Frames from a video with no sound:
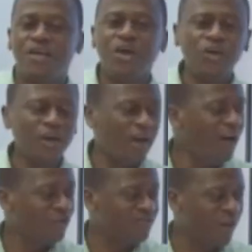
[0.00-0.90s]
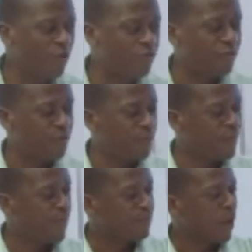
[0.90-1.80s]
Now you can ask yourself
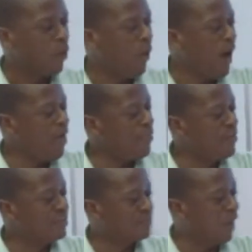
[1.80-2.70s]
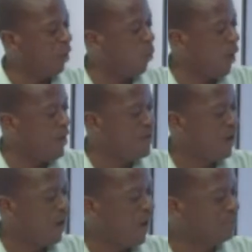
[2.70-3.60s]
why this uh, word
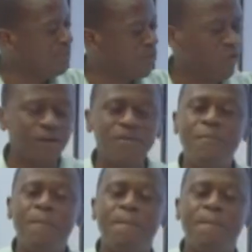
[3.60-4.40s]
has been shortened.